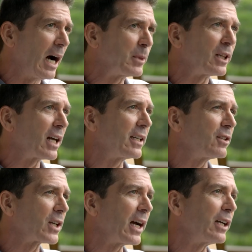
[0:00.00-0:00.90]
I'm the
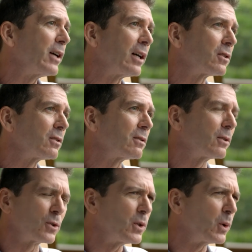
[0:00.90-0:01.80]
luckiest guy around.
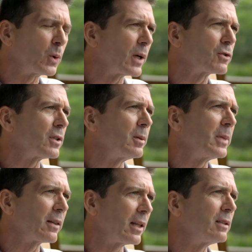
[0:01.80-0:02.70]
There's no question about